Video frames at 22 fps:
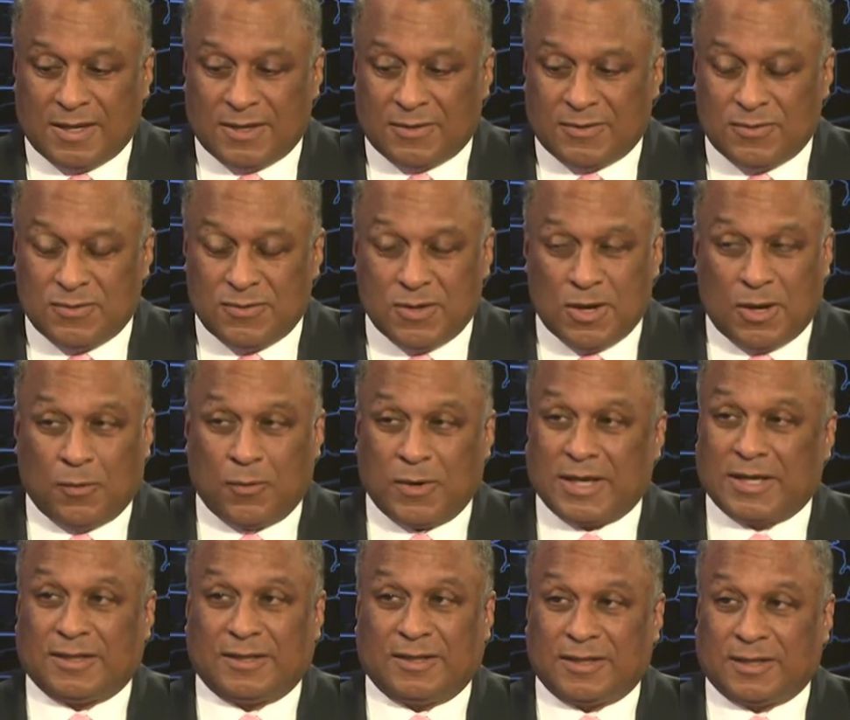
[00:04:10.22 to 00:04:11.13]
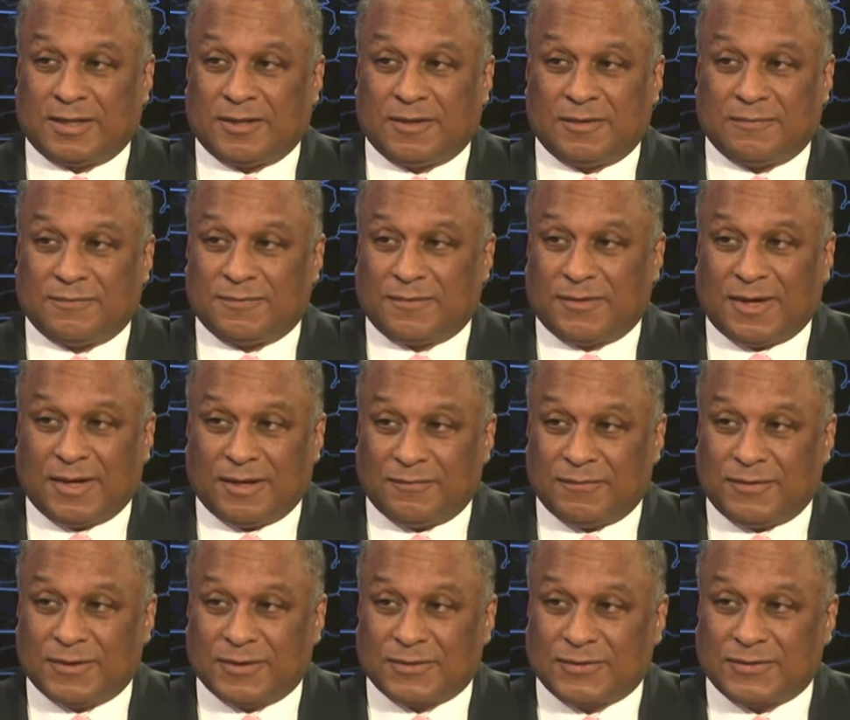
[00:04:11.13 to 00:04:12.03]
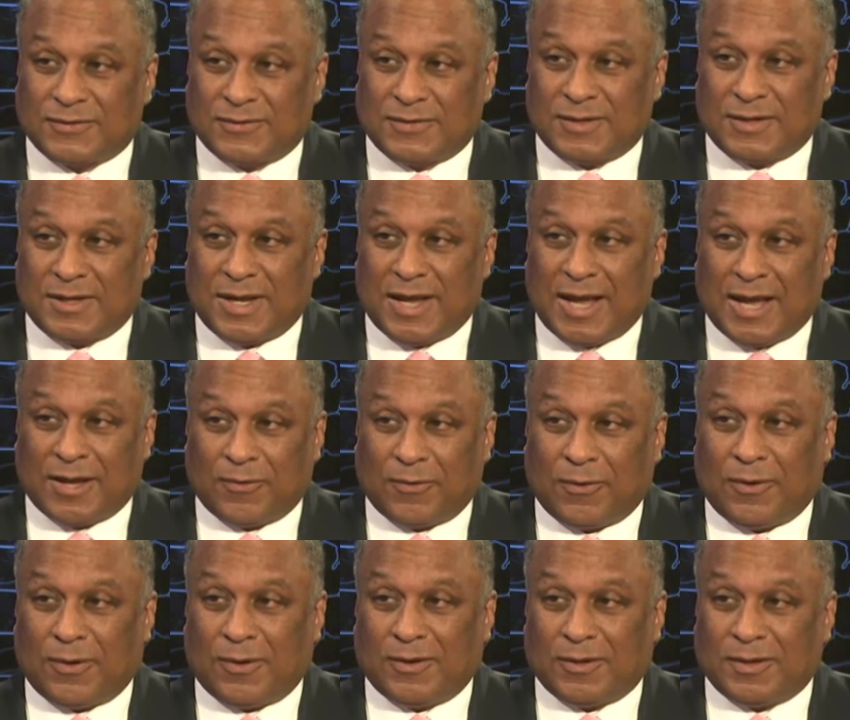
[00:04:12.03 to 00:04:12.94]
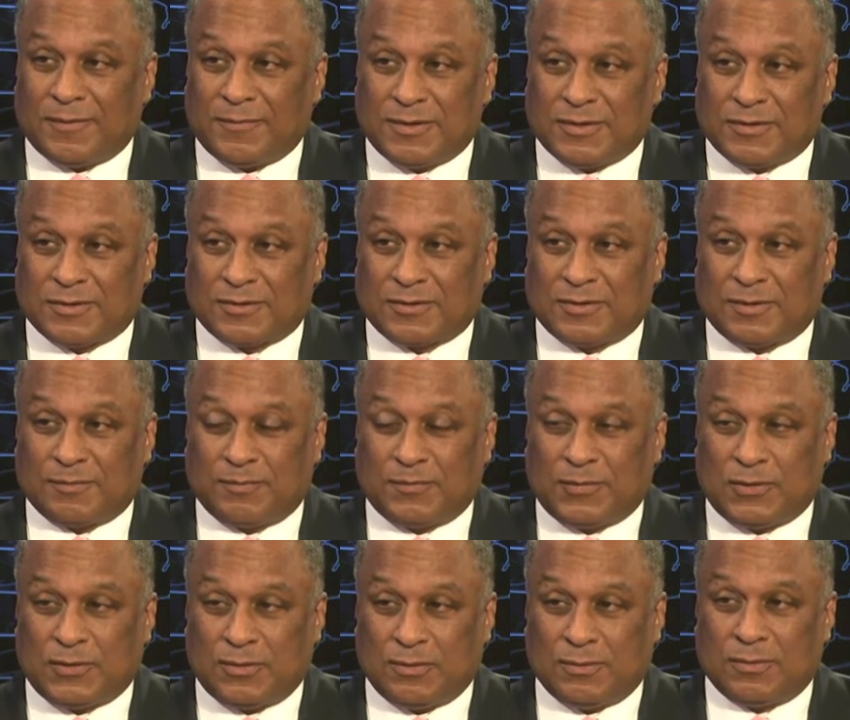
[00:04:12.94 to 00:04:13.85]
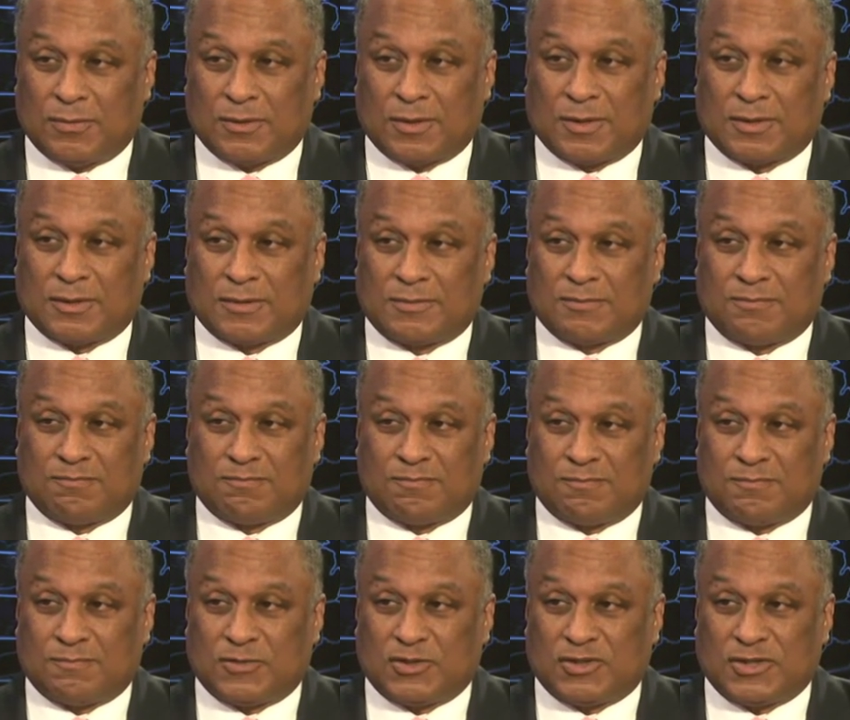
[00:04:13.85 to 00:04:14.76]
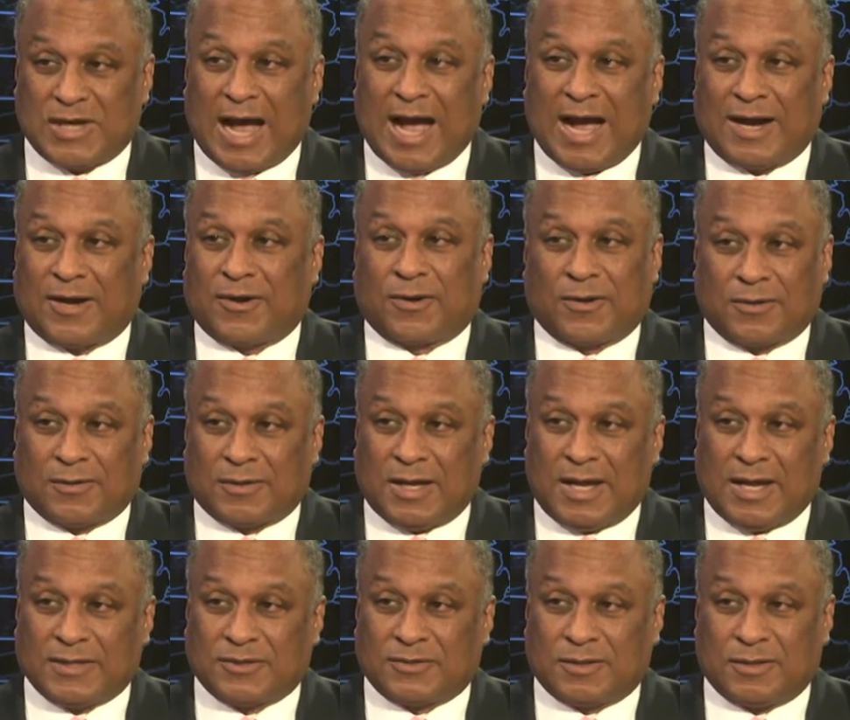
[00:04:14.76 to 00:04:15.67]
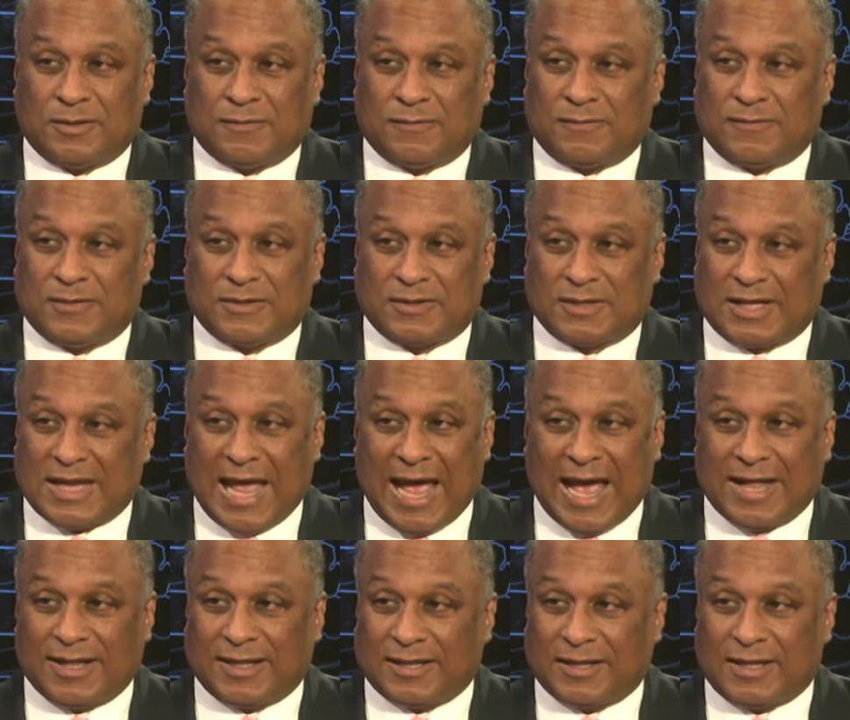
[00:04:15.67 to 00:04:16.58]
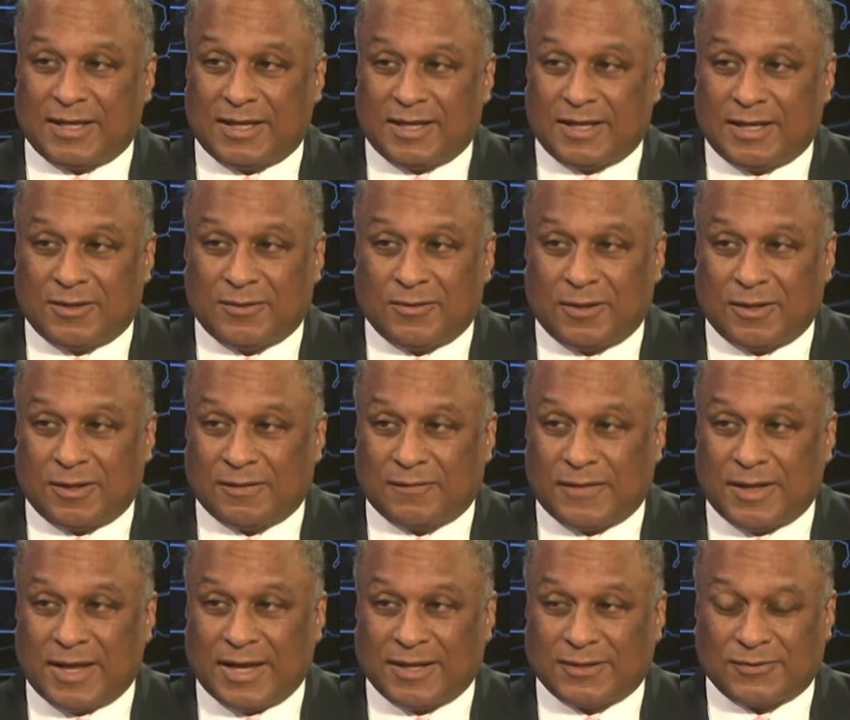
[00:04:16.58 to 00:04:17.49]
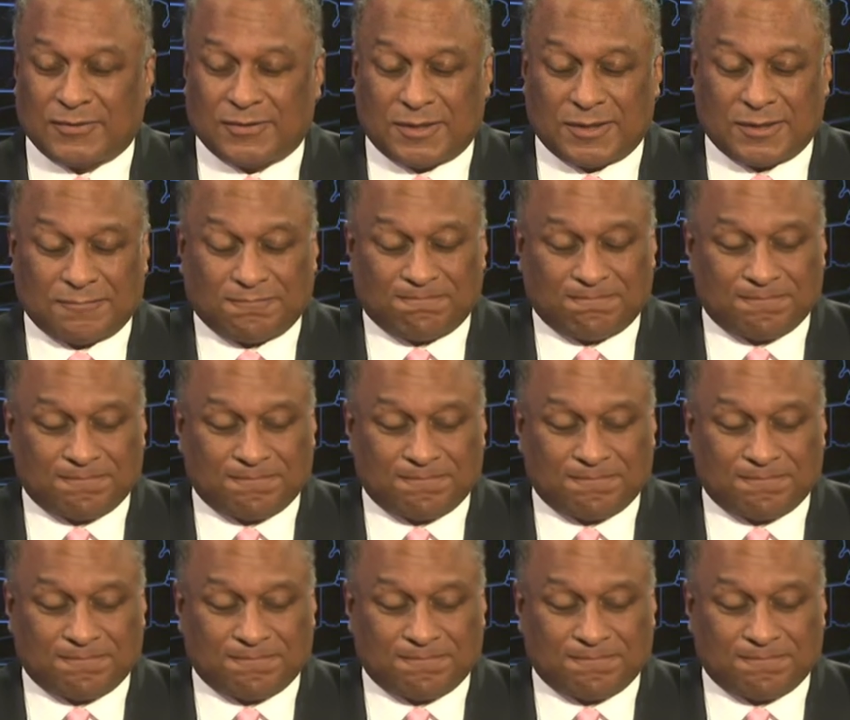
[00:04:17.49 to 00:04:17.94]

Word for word: no inkling of, of this at all. I mean, just a pure shocker right. as to the physicality and all of that. So. And, and, I